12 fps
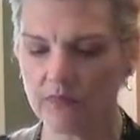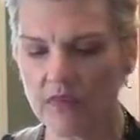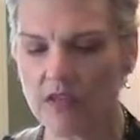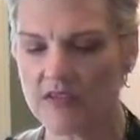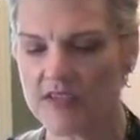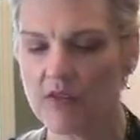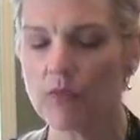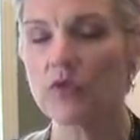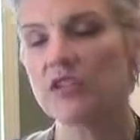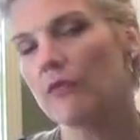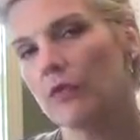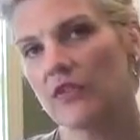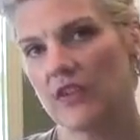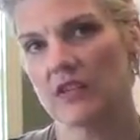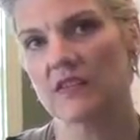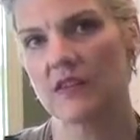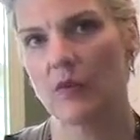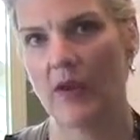Several different
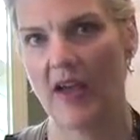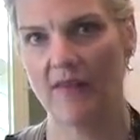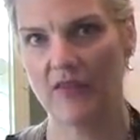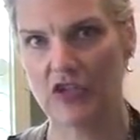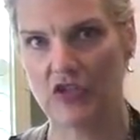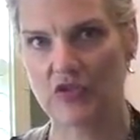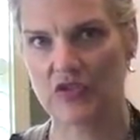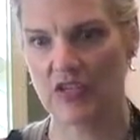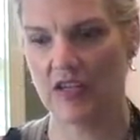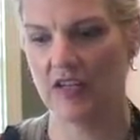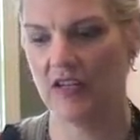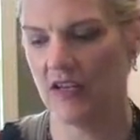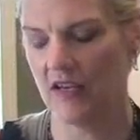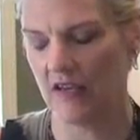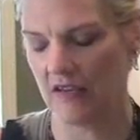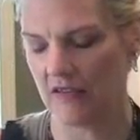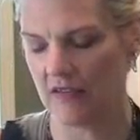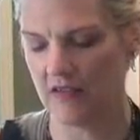things that we haven't used yet
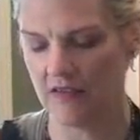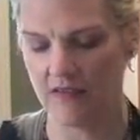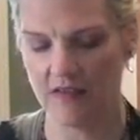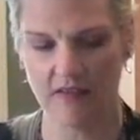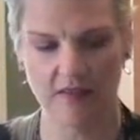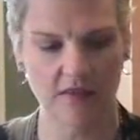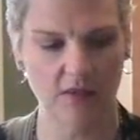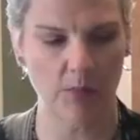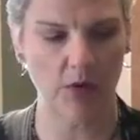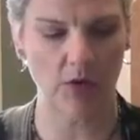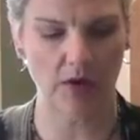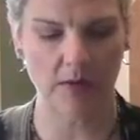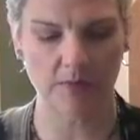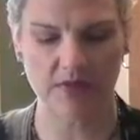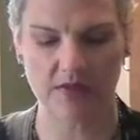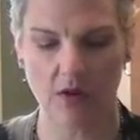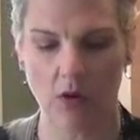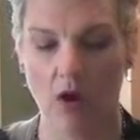in the program.
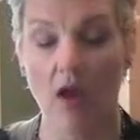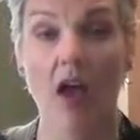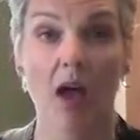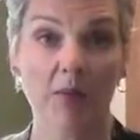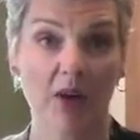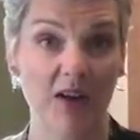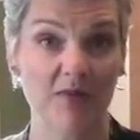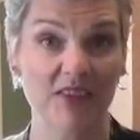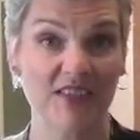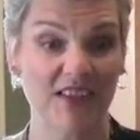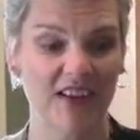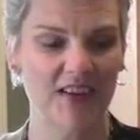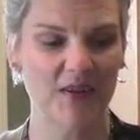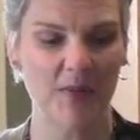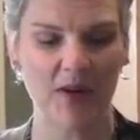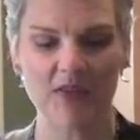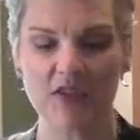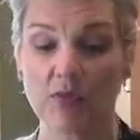So I'm kind of excited
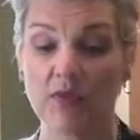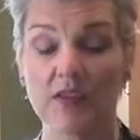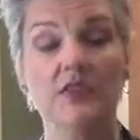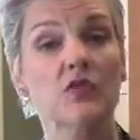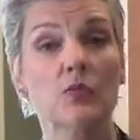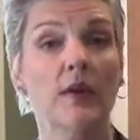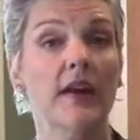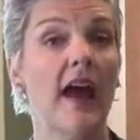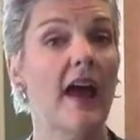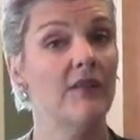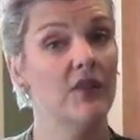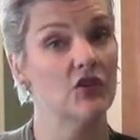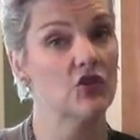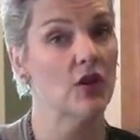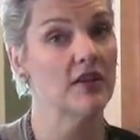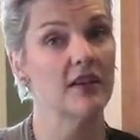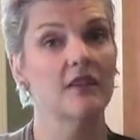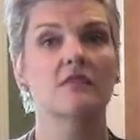about this one. This is one I have not
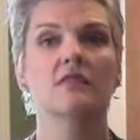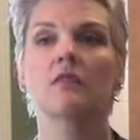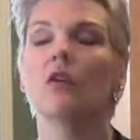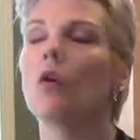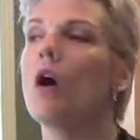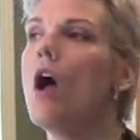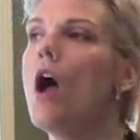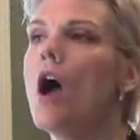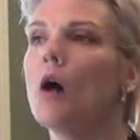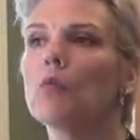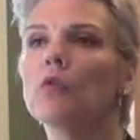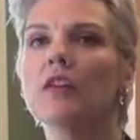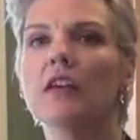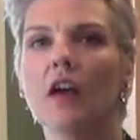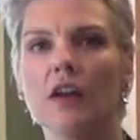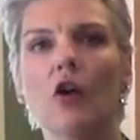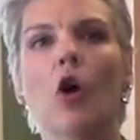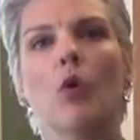tried yet, so I'm really
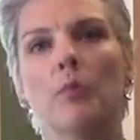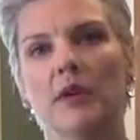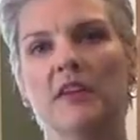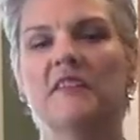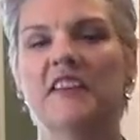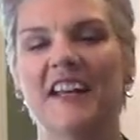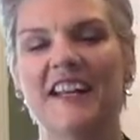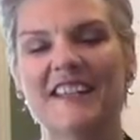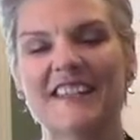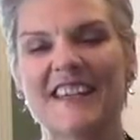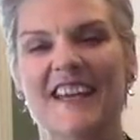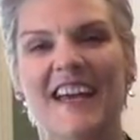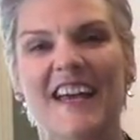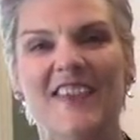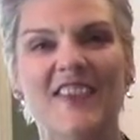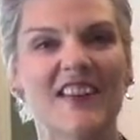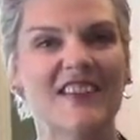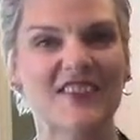kind of hoping that
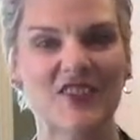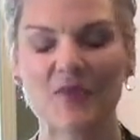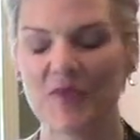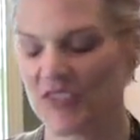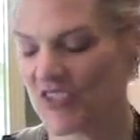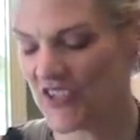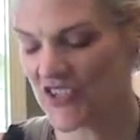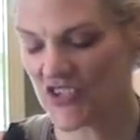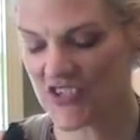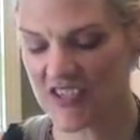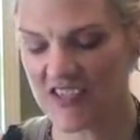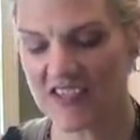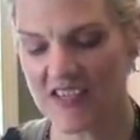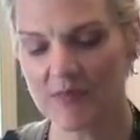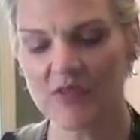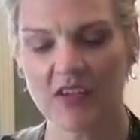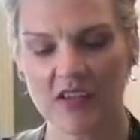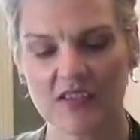it's super delicious. It
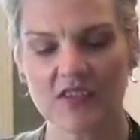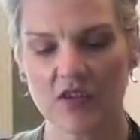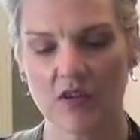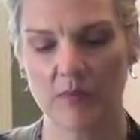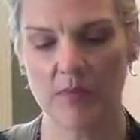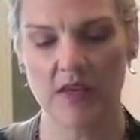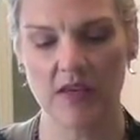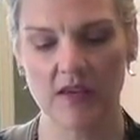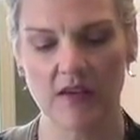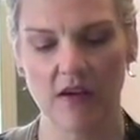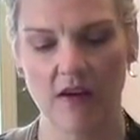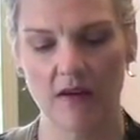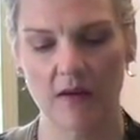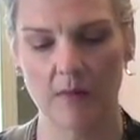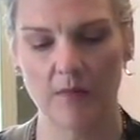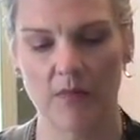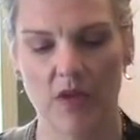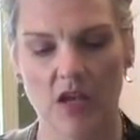seems like it's going to be
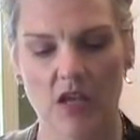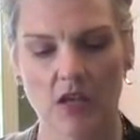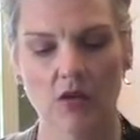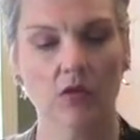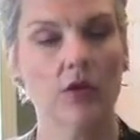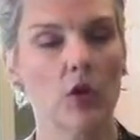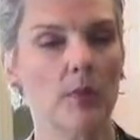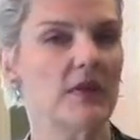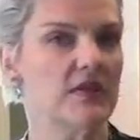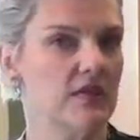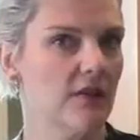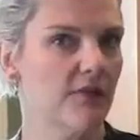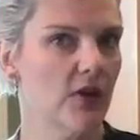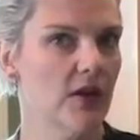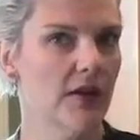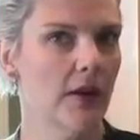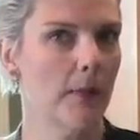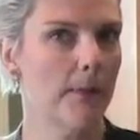you know, a little bit
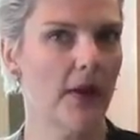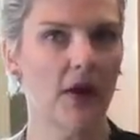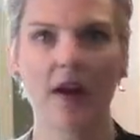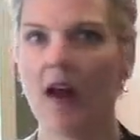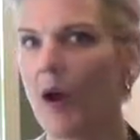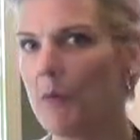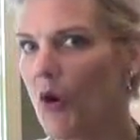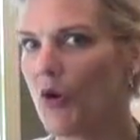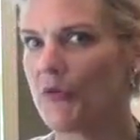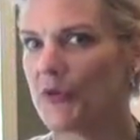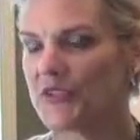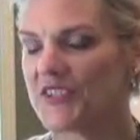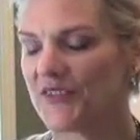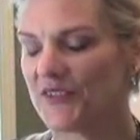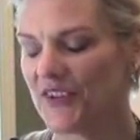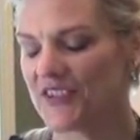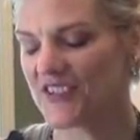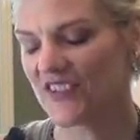different, but I'm all for
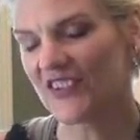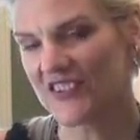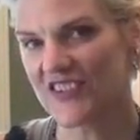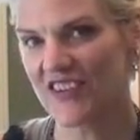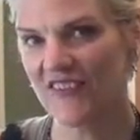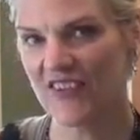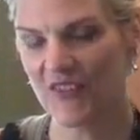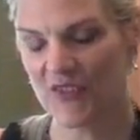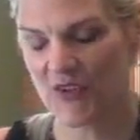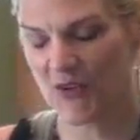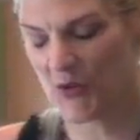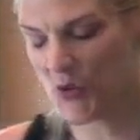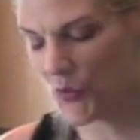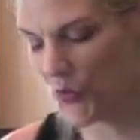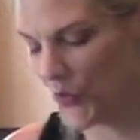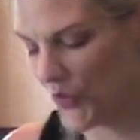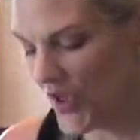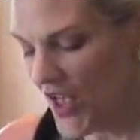different. So let's give it a
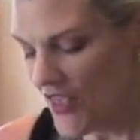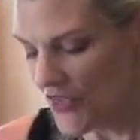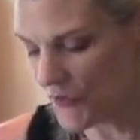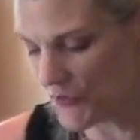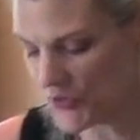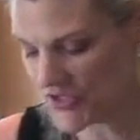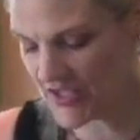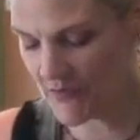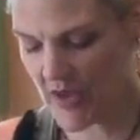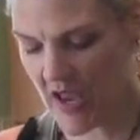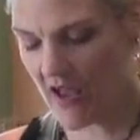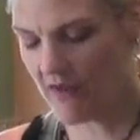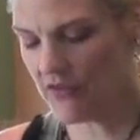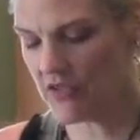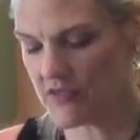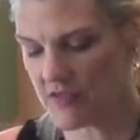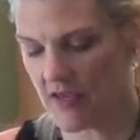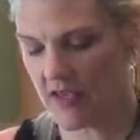whirl. The first thing we have
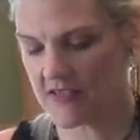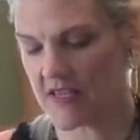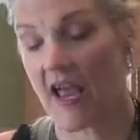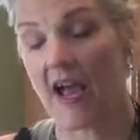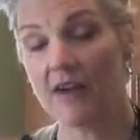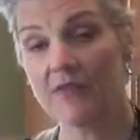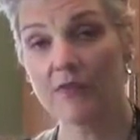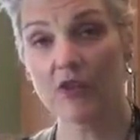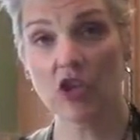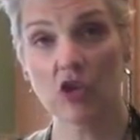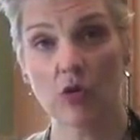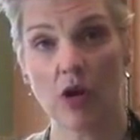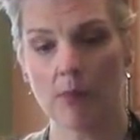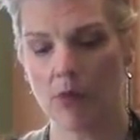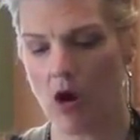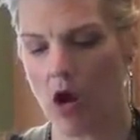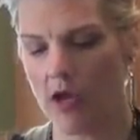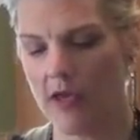is a half of the
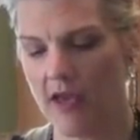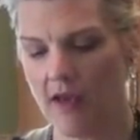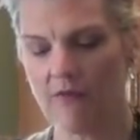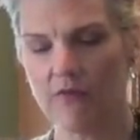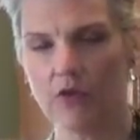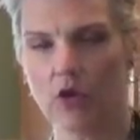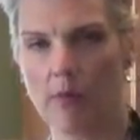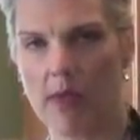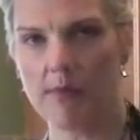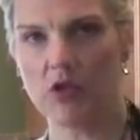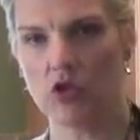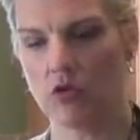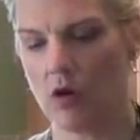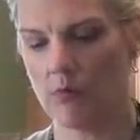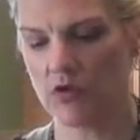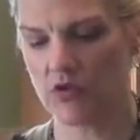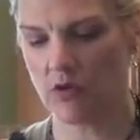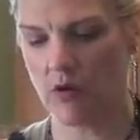cucumber. I have little baby
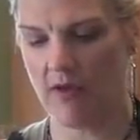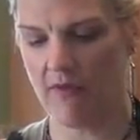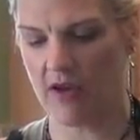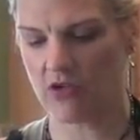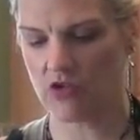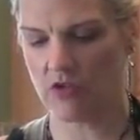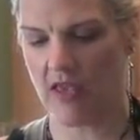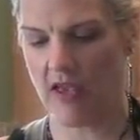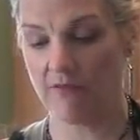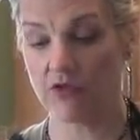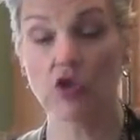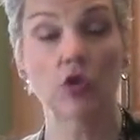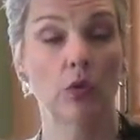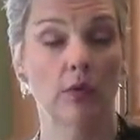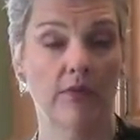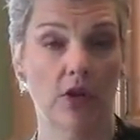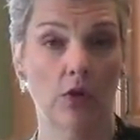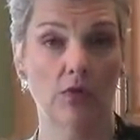cucumbers, so I actually have 2
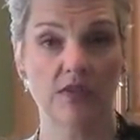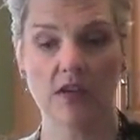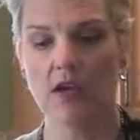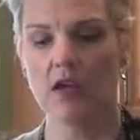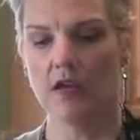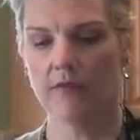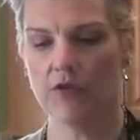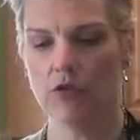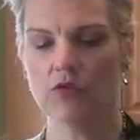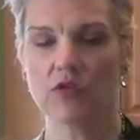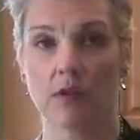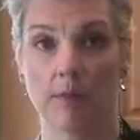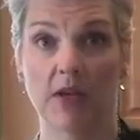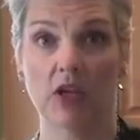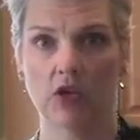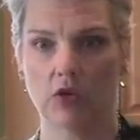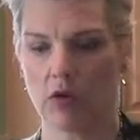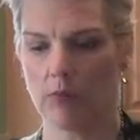of those. If you used a big
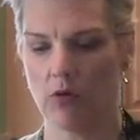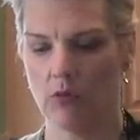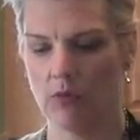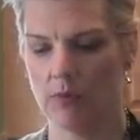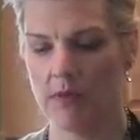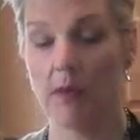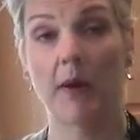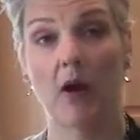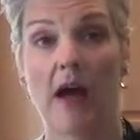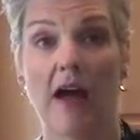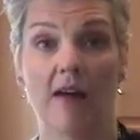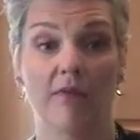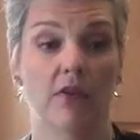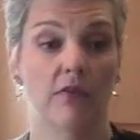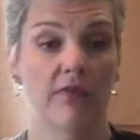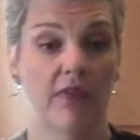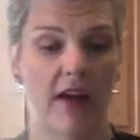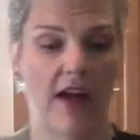cucumber, it would be about half
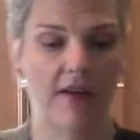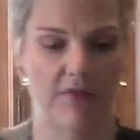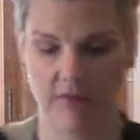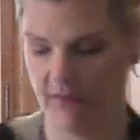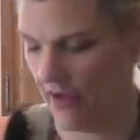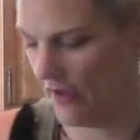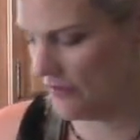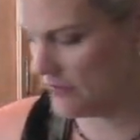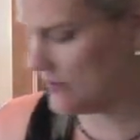of that.